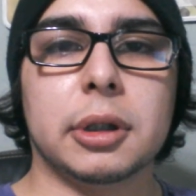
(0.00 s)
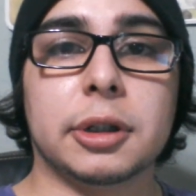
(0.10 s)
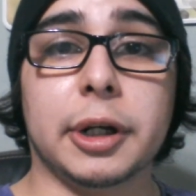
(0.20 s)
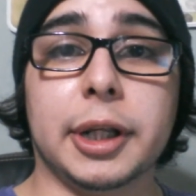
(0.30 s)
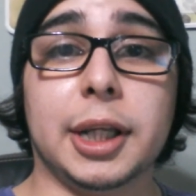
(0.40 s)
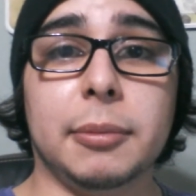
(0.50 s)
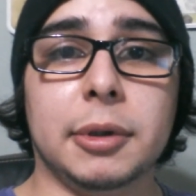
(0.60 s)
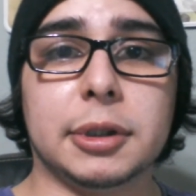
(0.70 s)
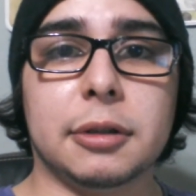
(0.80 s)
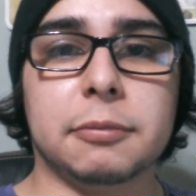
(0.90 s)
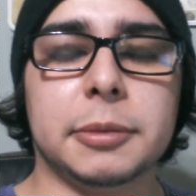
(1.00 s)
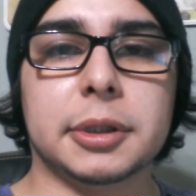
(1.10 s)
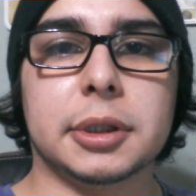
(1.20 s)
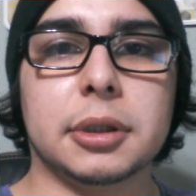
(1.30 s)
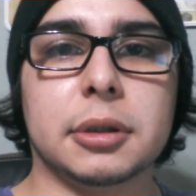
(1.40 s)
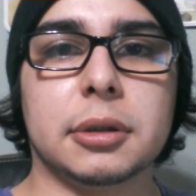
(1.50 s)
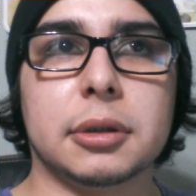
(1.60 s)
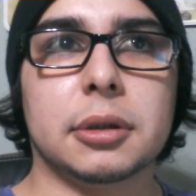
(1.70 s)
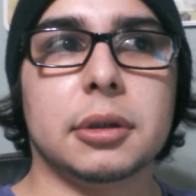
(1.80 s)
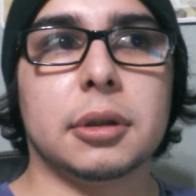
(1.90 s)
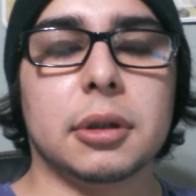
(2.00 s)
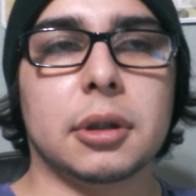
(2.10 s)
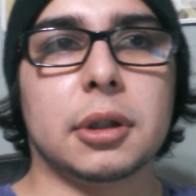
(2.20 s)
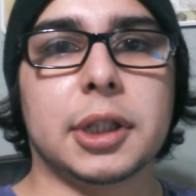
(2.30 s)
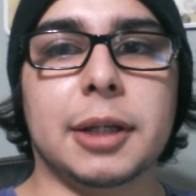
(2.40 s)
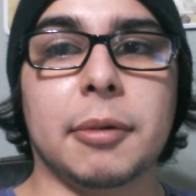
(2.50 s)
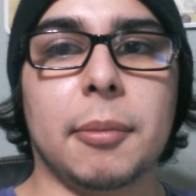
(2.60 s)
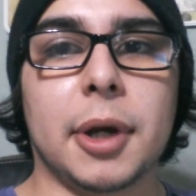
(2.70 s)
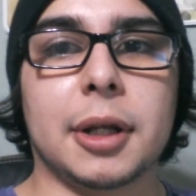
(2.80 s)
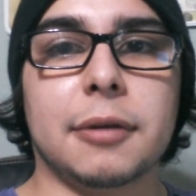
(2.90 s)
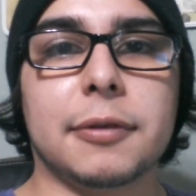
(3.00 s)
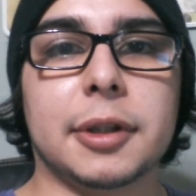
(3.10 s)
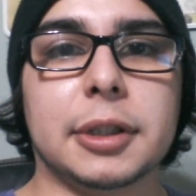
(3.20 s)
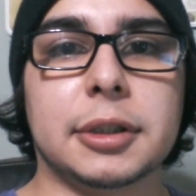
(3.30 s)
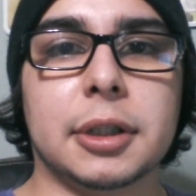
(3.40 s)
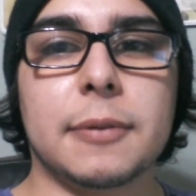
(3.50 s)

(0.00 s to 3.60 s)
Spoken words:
trying to keep myself busy, to keep my mind off of things.